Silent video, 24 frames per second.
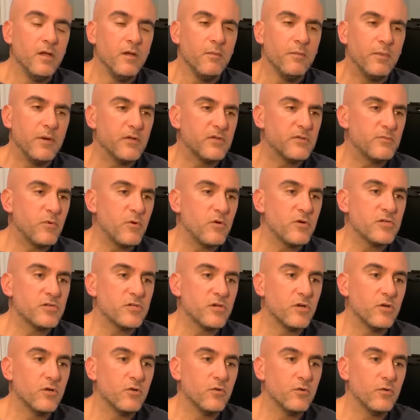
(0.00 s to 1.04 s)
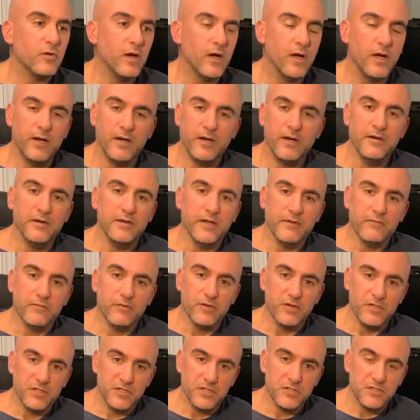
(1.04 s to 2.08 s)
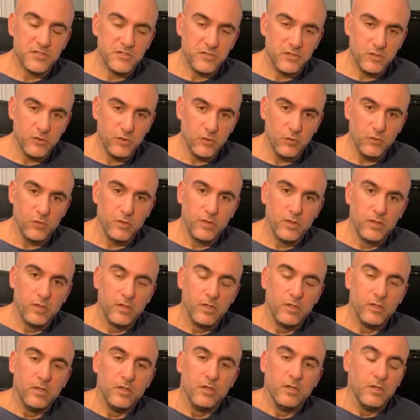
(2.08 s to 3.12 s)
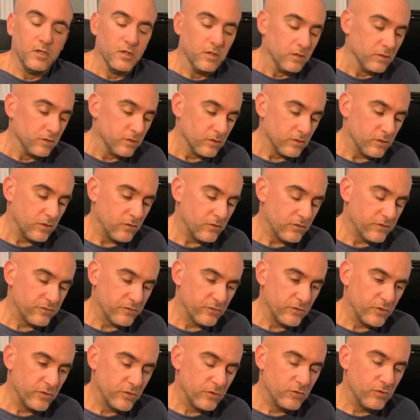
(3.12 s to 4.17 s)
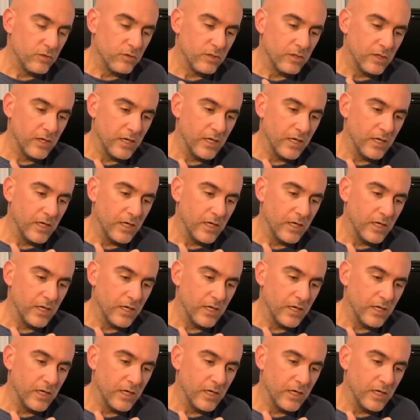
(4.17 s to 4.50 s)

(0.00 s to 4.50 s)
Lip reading: But it was more so an endeavor just to go through,